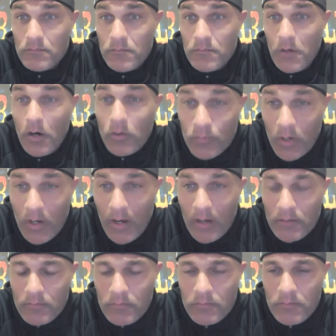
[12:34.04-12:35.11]
Oh, uh,
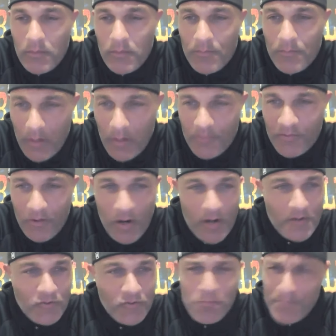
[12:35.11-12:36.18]
I'm, I'm sorry.
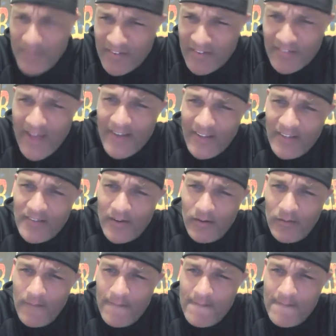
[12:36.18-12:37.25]
Did you miss that
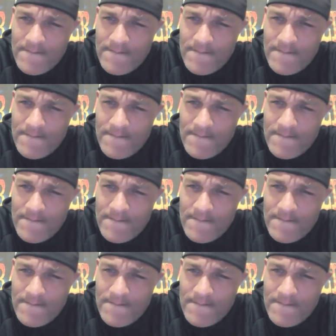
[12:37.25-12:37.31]
detail?